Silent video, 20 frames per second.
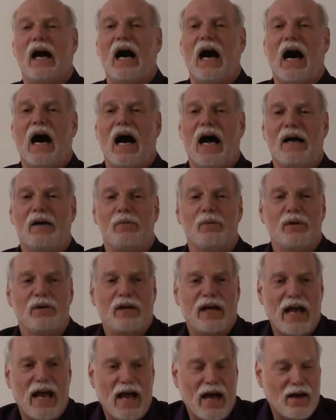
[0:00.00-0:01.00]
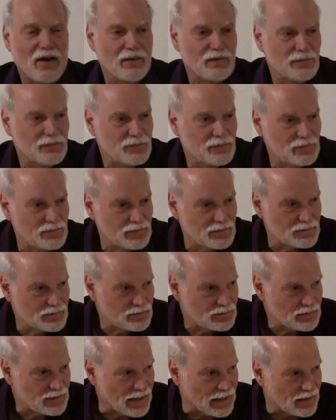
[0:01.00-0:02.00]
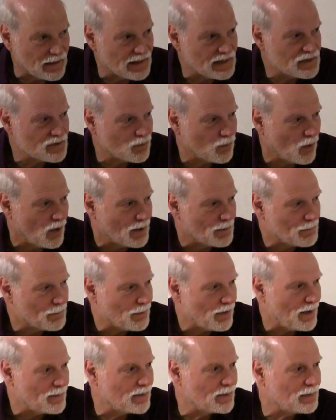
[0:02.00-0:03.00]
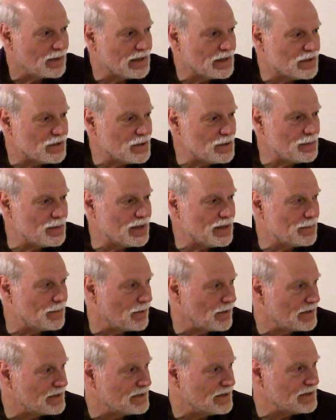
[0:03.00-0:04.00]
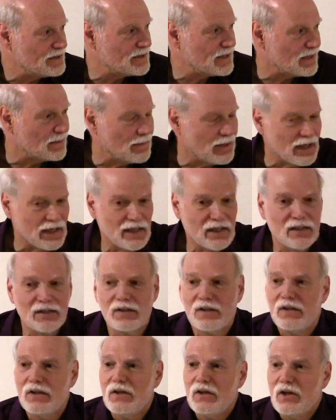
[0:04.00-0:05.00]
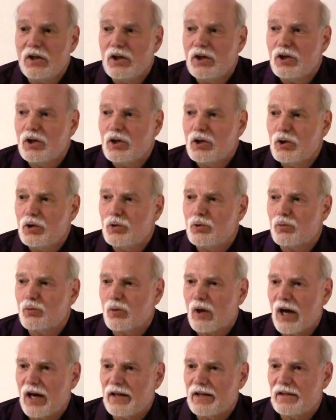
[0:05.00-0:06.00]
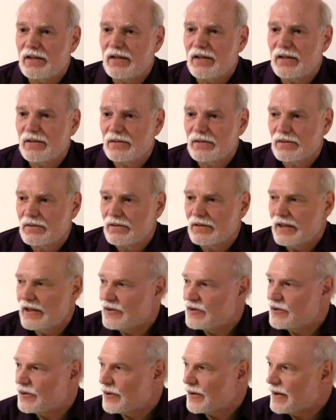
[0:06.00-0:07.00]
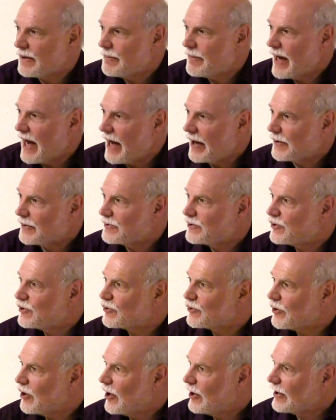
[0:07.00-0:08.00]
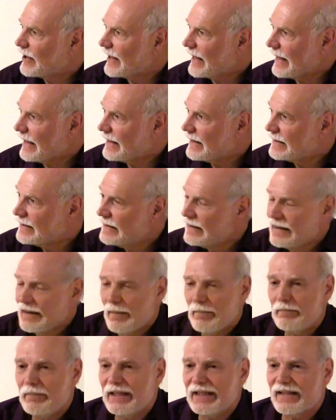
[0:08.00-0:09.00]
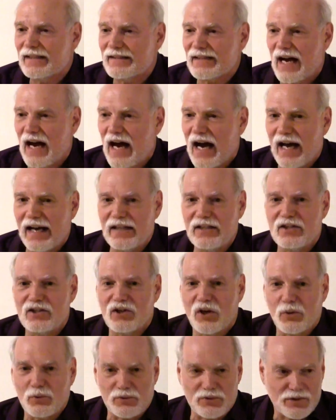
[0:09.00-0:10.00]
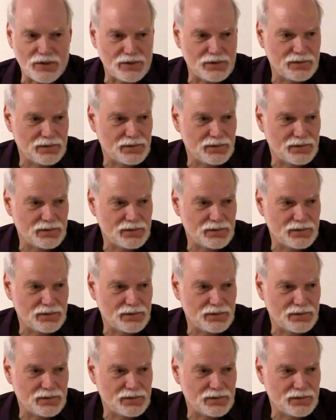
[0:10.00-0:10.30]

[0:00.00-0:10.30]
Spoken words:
I will have at least one, probably two people assisting me who run enduring patterns strongly, because I don't.